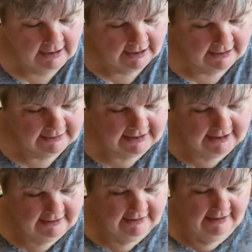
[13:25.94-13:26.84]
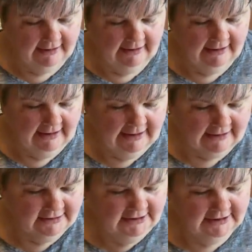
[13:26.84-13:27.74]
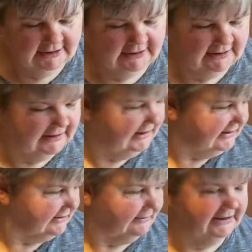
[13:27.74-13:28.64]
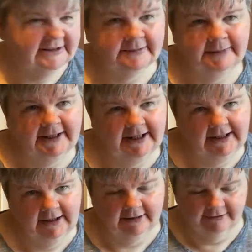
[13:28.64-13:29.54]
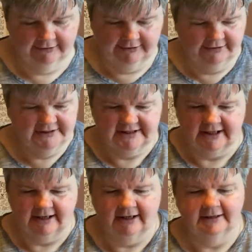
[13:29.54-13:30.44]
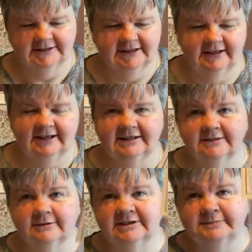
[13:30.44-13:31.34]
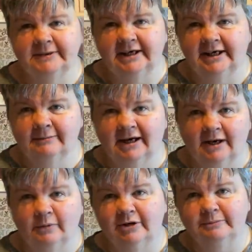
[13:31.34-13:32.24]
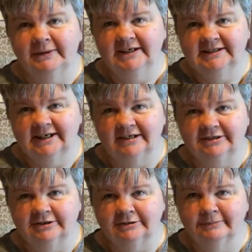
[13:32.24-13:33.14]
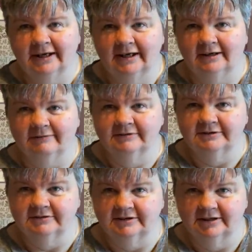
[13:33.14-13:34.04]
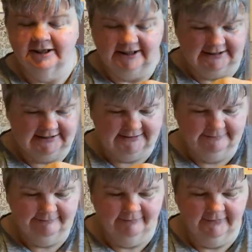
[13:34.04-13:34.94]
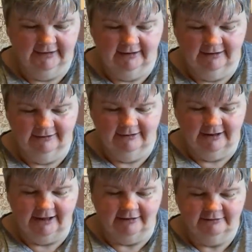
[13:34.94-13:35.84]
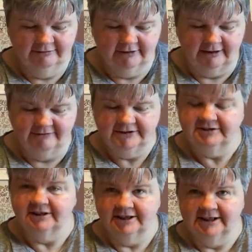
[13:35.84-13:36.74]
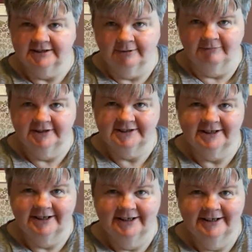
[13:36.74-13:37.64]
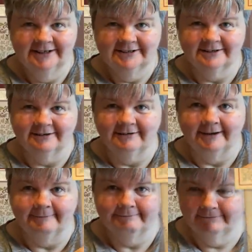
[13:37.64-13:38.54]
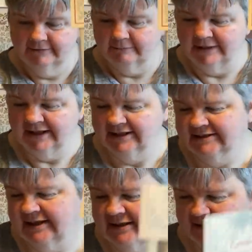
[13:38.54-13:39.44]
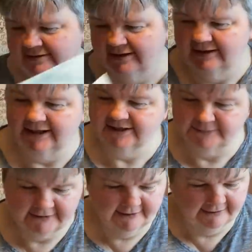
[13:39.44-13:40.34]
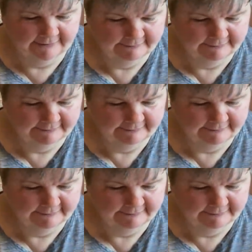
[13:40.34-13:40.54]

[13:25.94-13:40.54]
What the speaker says: And then L is going to be another new start, and it's going to be my World Peace Angel by Lavender and Lace. L for Lavender and Lace, obviously. So yeah, I'm making a start on that next month.